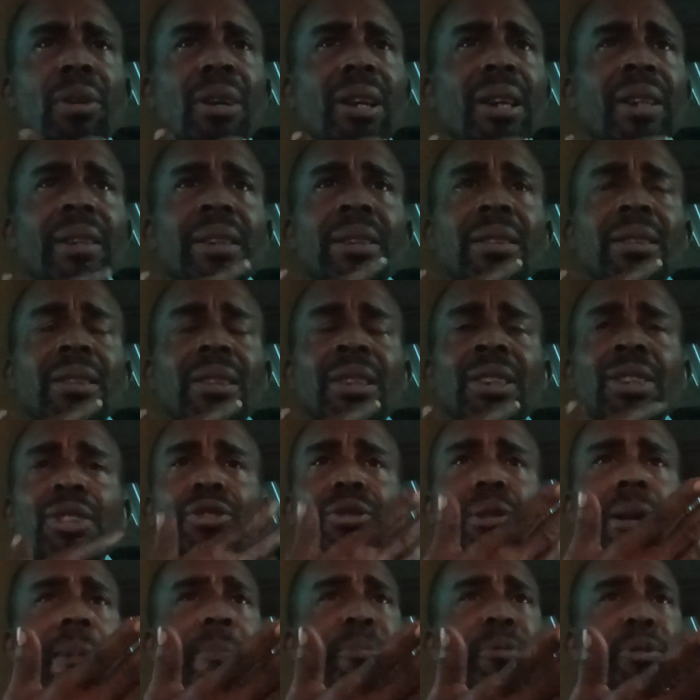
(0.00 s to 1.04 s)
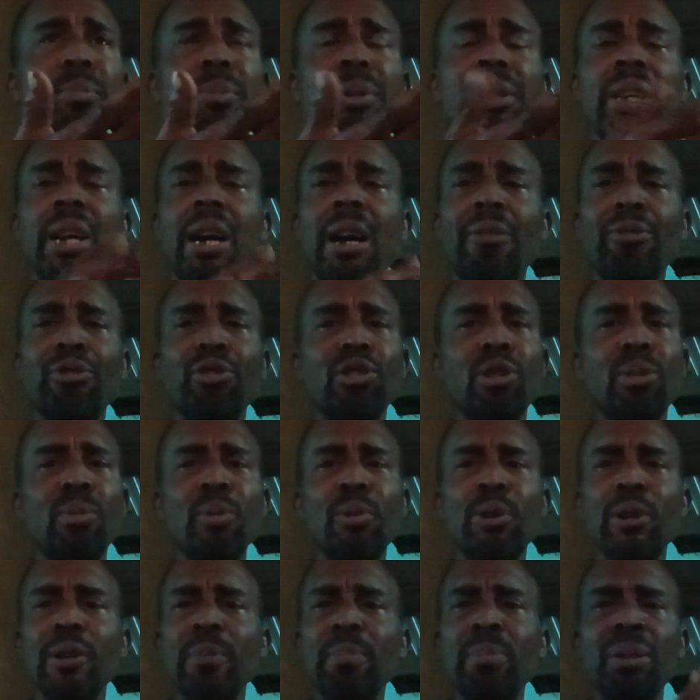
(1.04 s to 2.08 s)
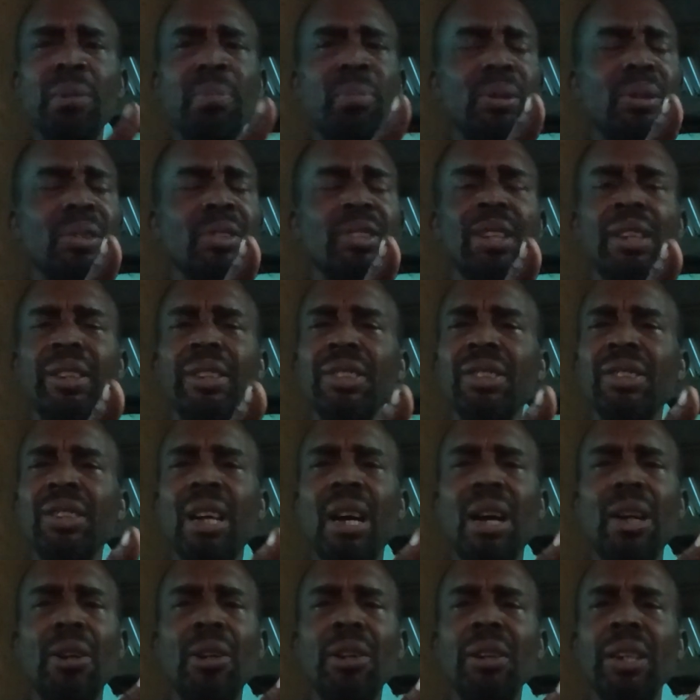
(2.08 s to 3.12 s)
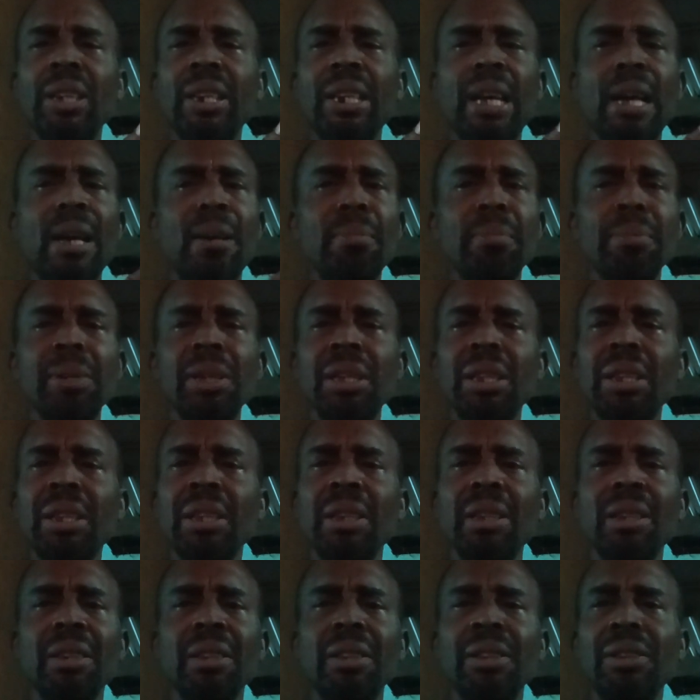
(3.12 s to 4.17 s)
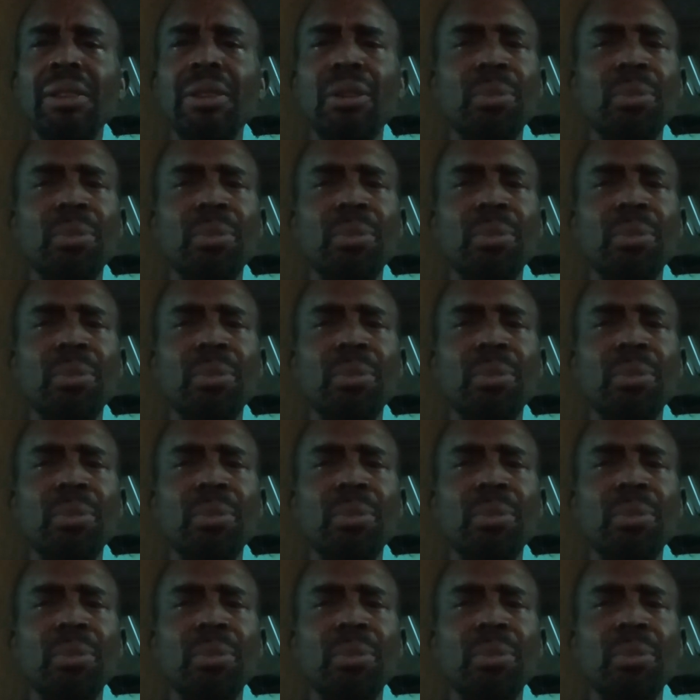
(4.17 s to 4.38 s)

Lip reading: and he drops me off somewhere, people is gonna start looking at me, you know,